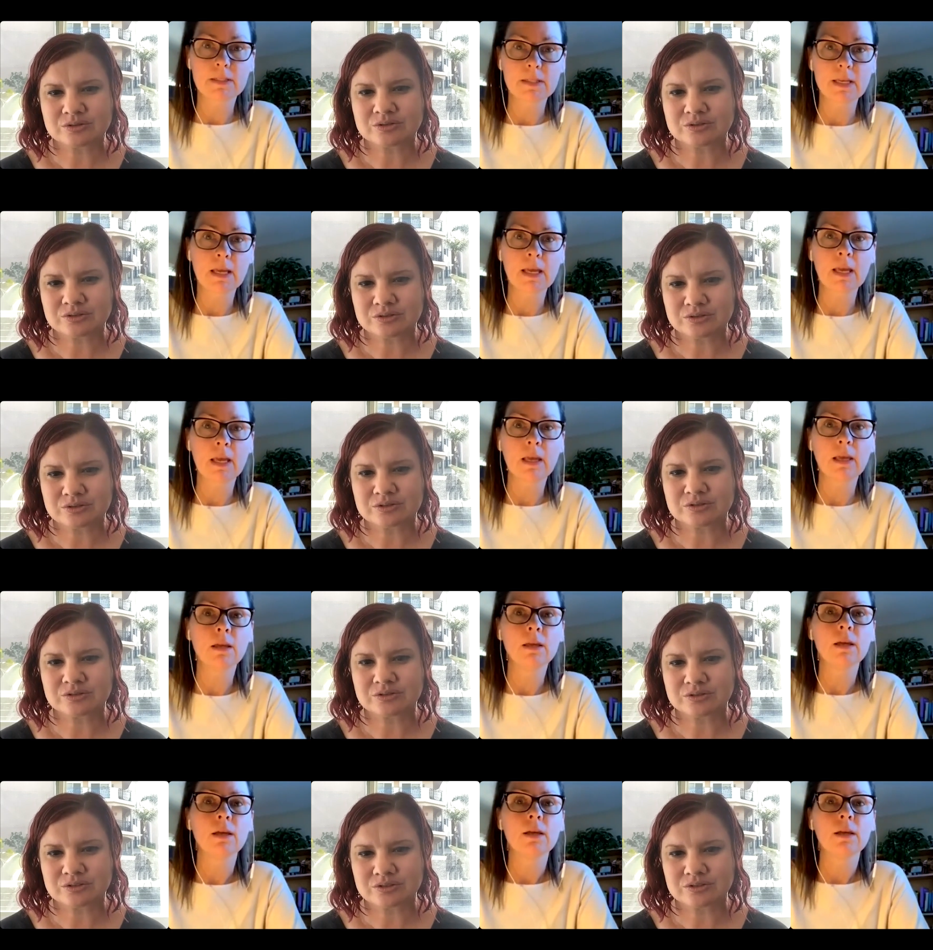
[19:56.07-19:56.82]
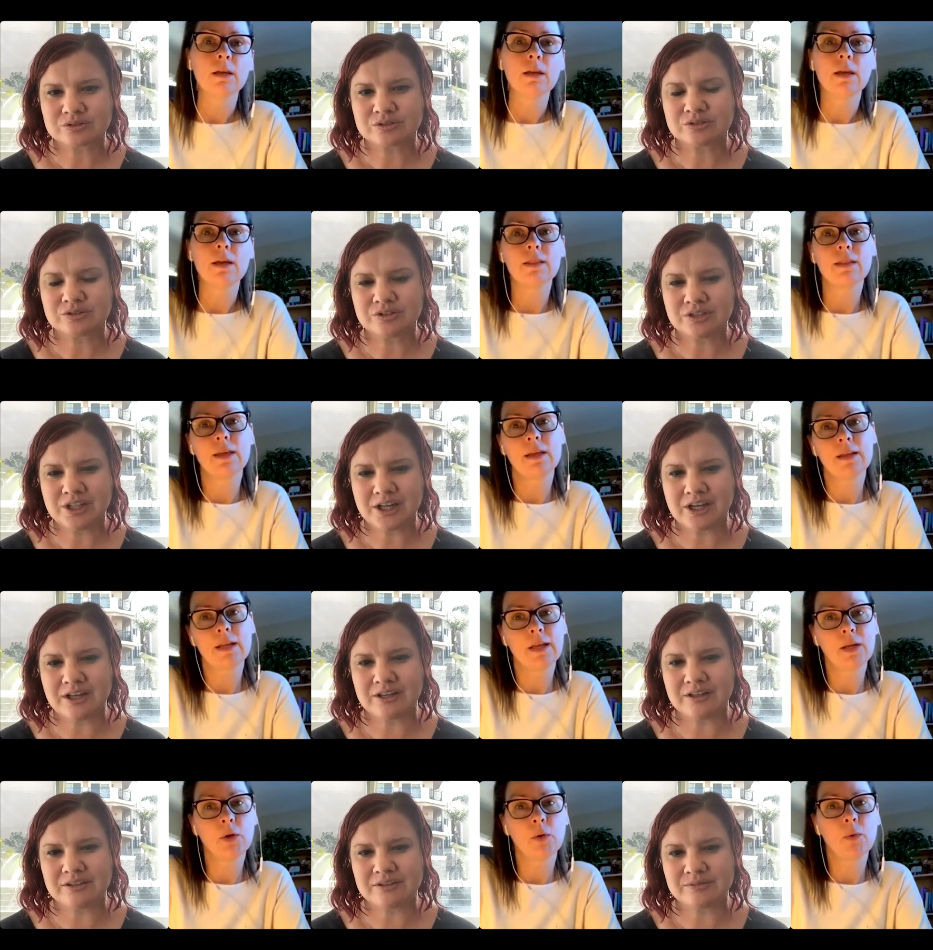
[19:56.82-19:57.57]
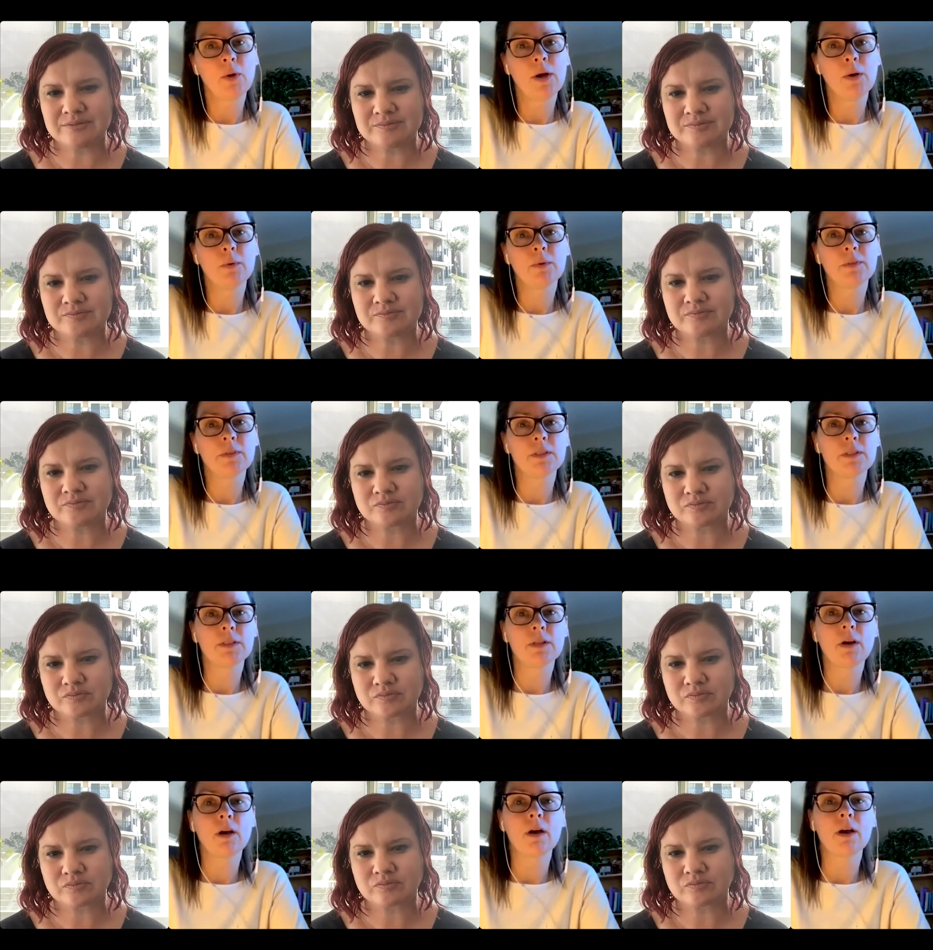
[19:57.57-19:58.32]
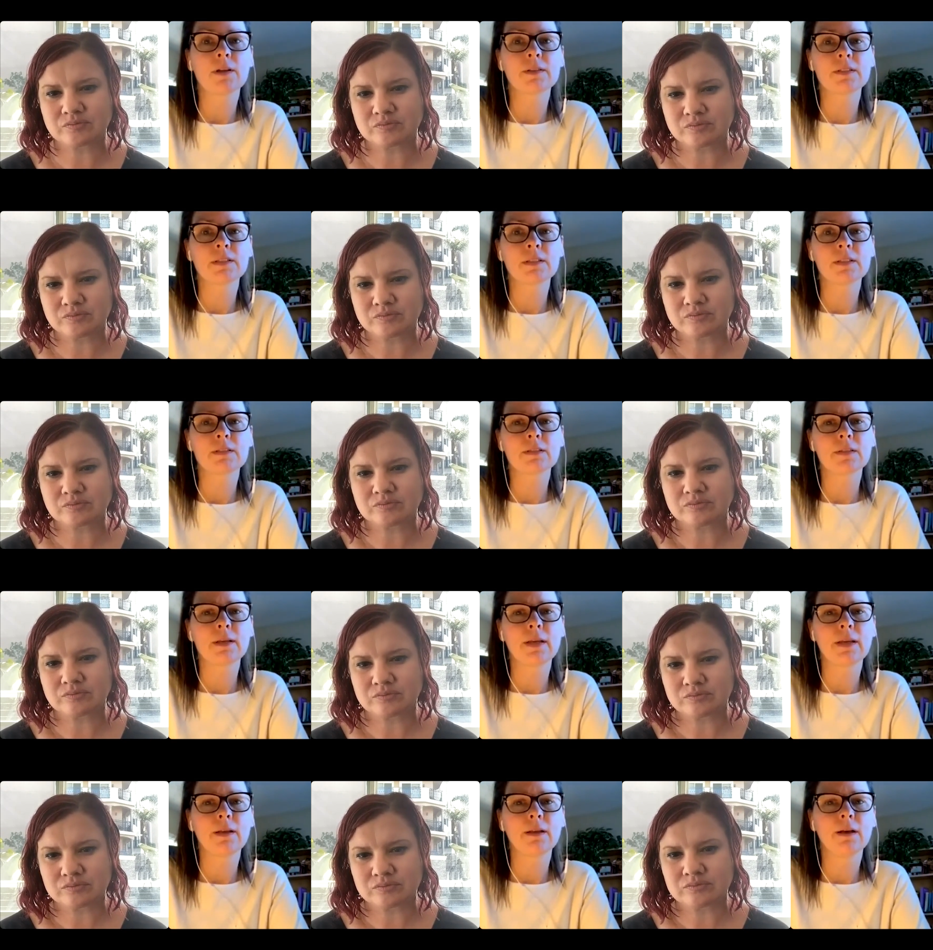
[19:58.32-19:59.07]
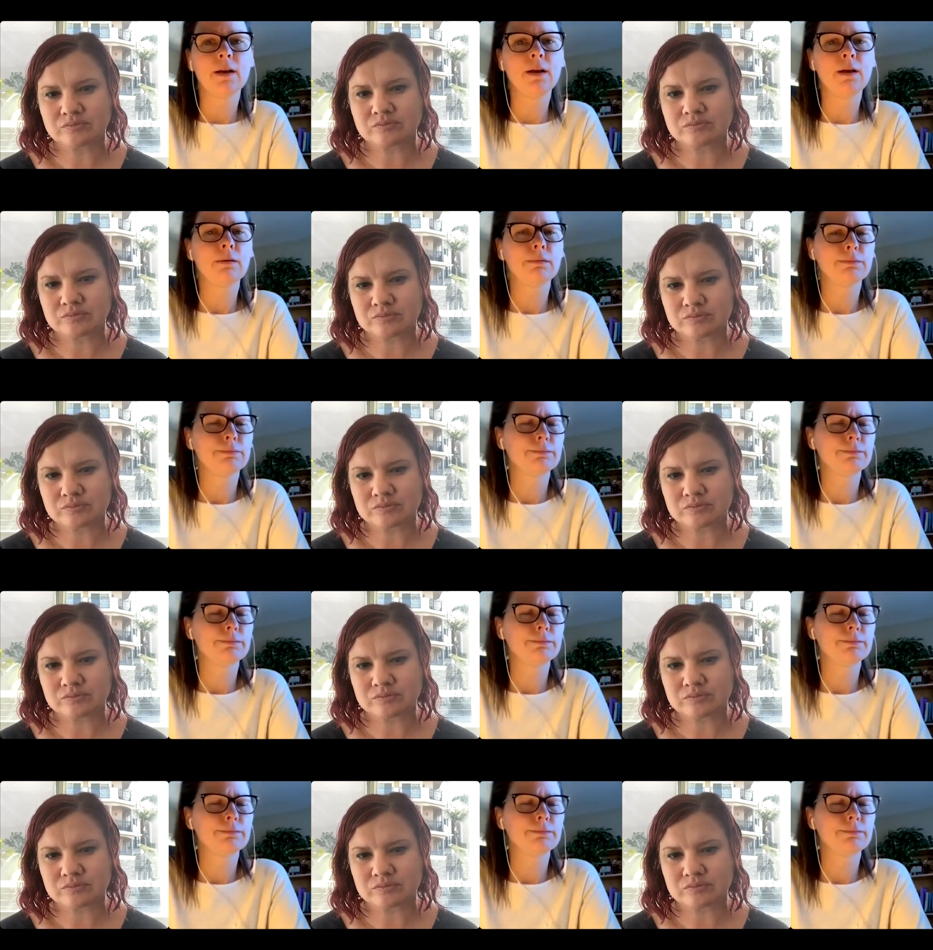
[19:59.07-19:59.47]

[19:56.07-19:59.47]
Speaker 1: day, and then yeah. I go out with the dogs, and it's like, oh,